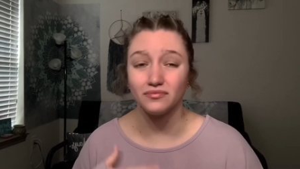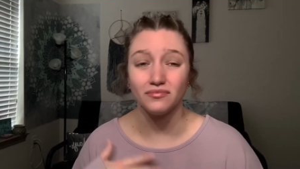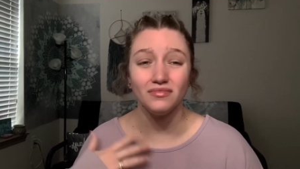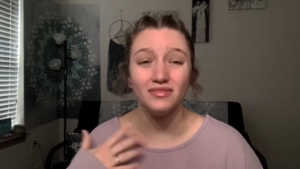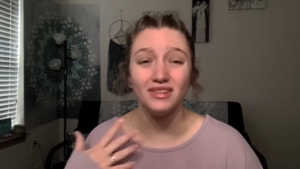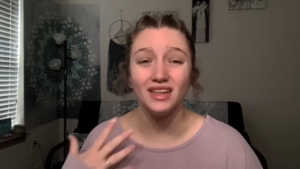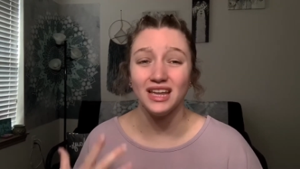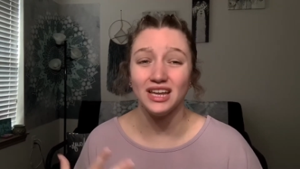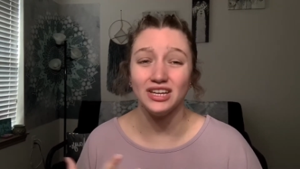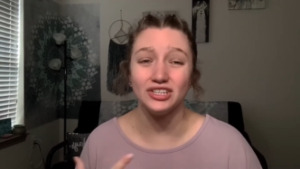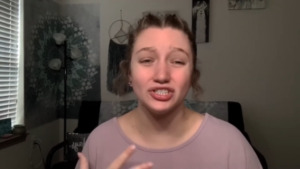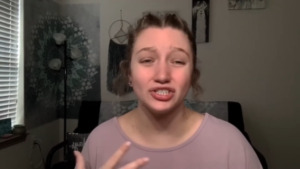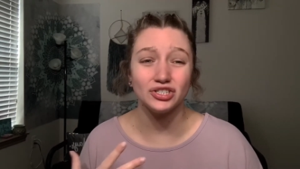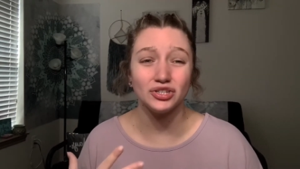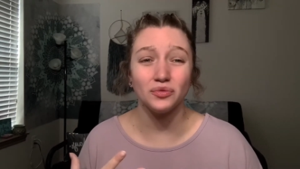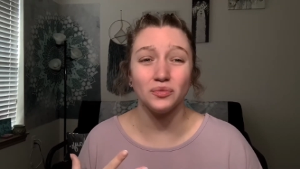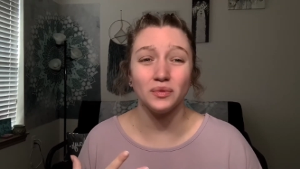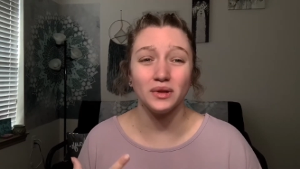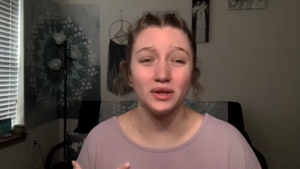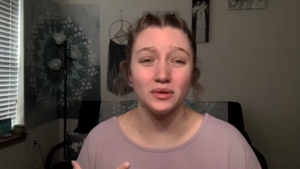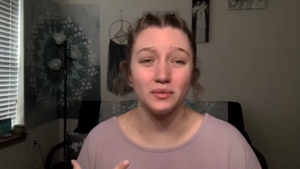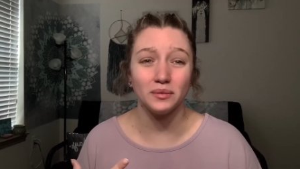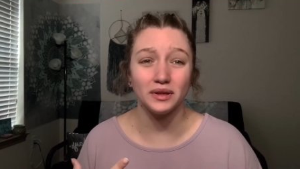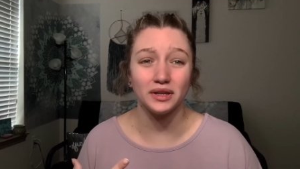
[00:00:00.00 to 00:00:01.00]
it's just a
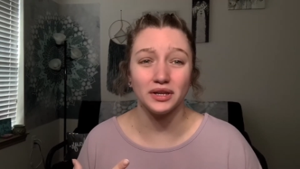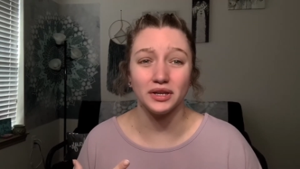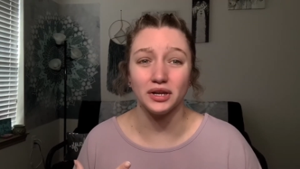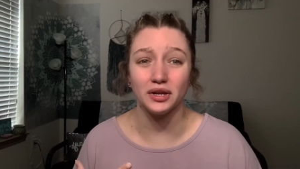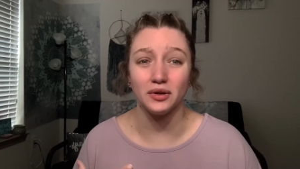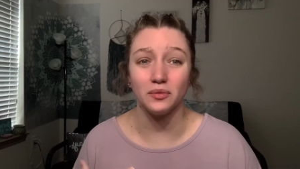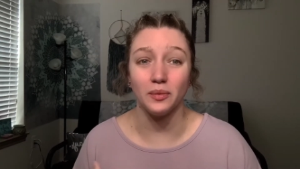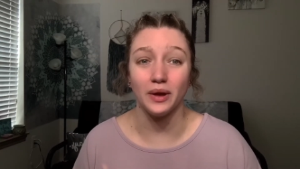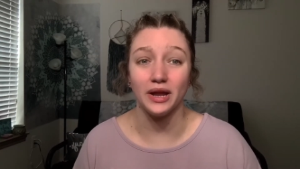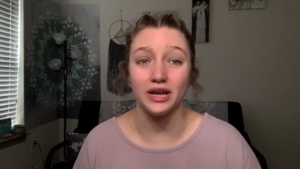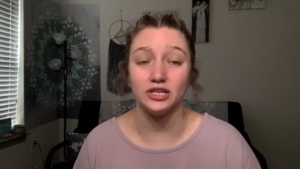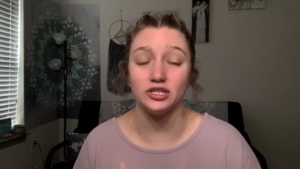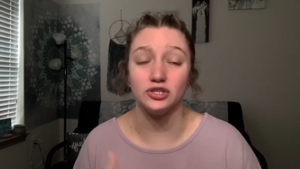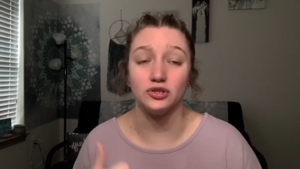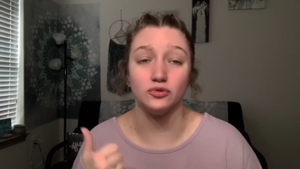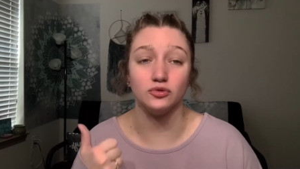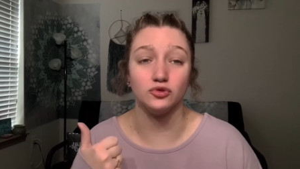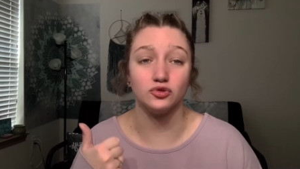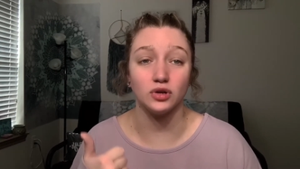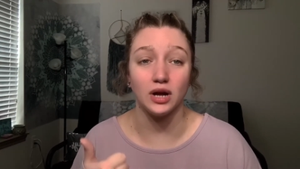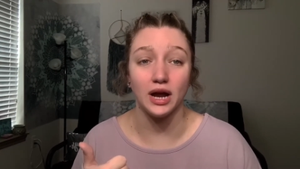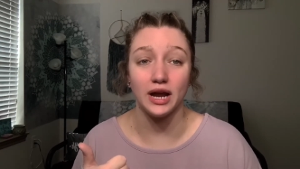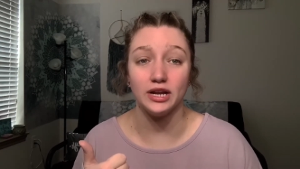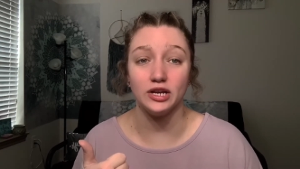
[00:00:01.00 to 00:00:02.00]
really good way to
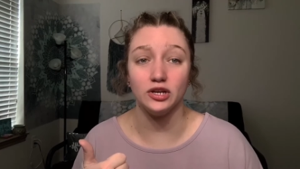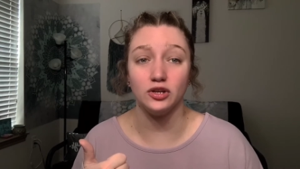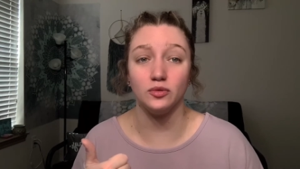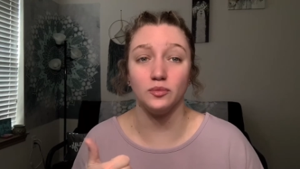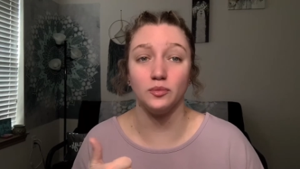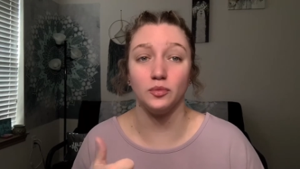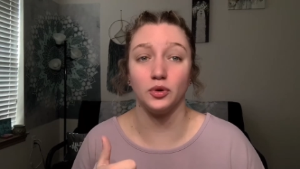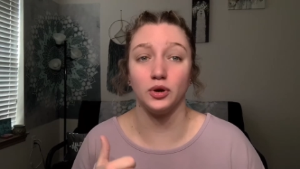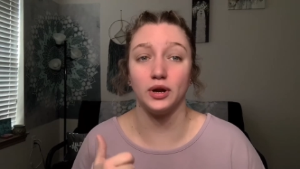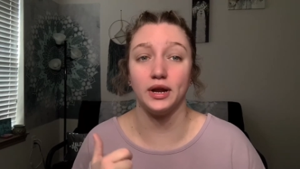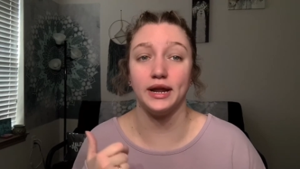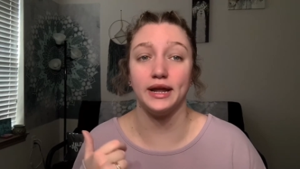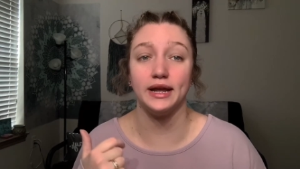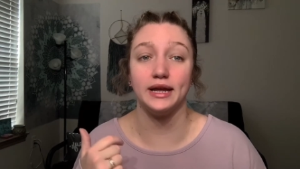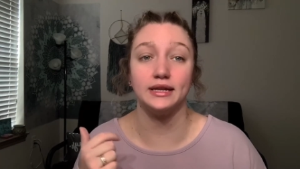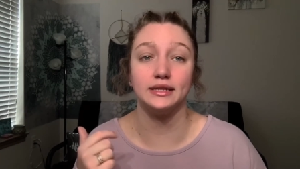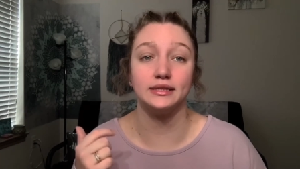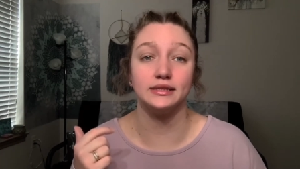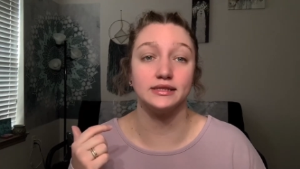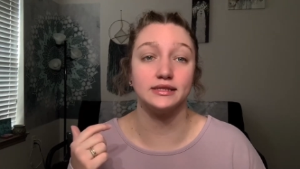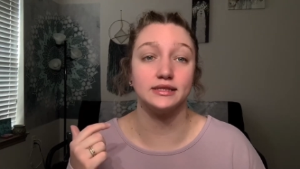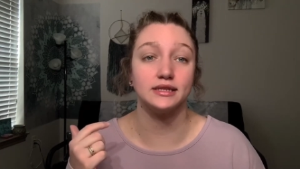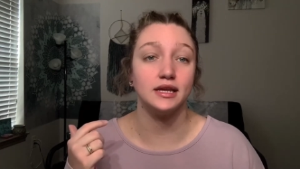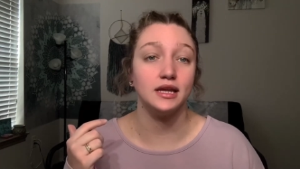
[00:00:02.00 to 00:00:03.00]
try new
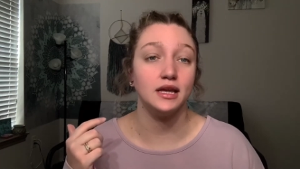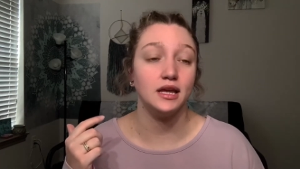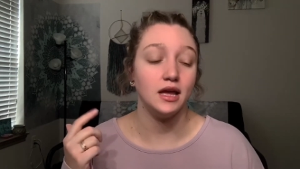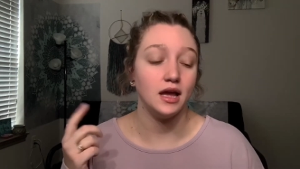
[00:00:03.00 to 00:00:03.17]
brands,